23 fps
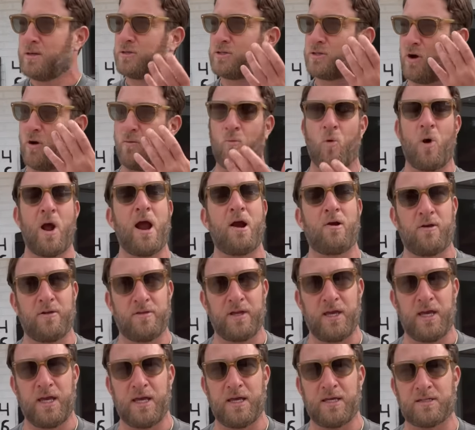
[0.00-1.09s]
So I'm wearing
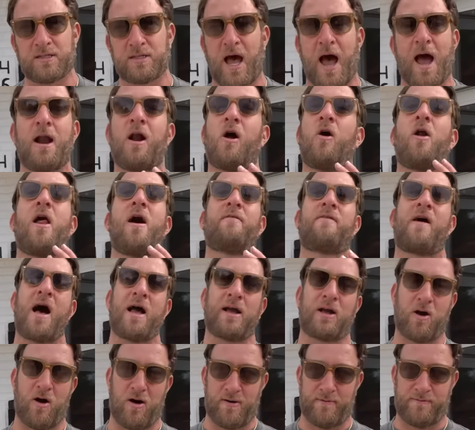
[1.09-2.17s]
these. I don't have high
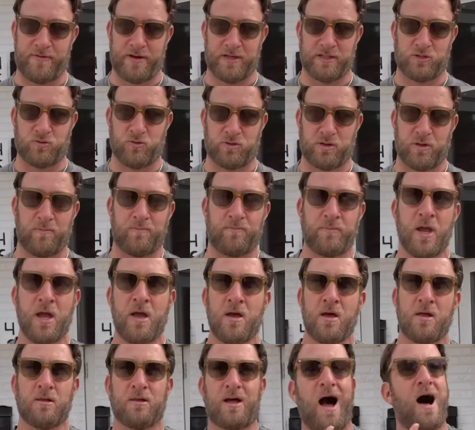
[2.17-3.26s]
confidence with them.
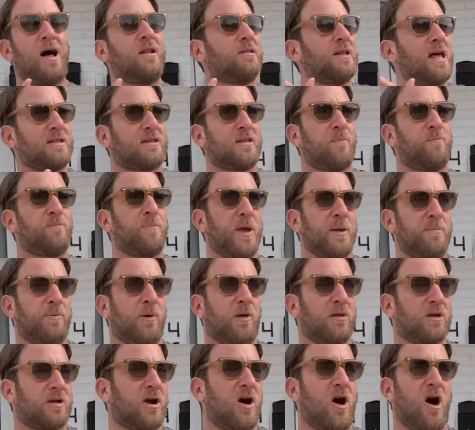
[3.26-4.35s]
I'll let the
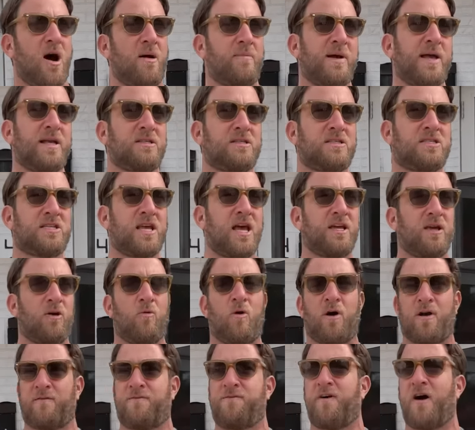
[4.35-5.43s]
people in the comments say you
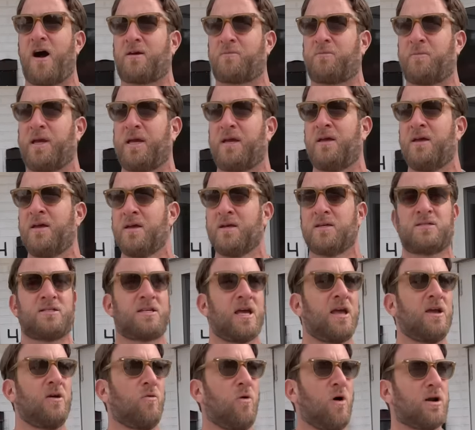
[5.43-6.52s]
want to fuck me,
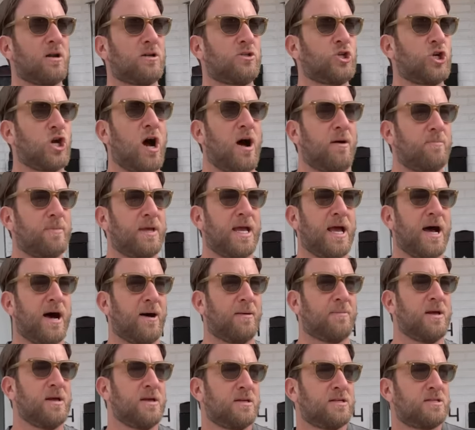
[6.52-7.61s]
say you want to chop me
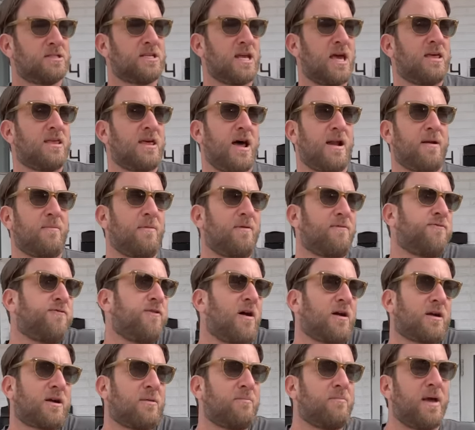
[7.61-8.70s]
up, say that I'm a
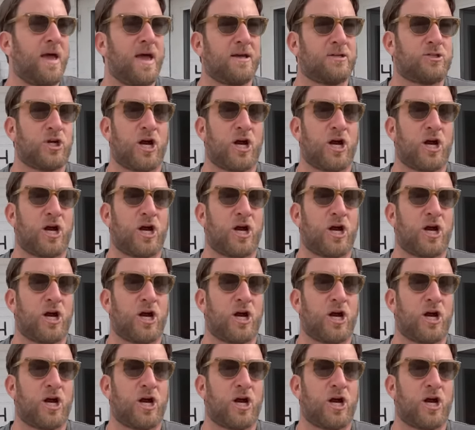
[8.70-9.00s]
fucking man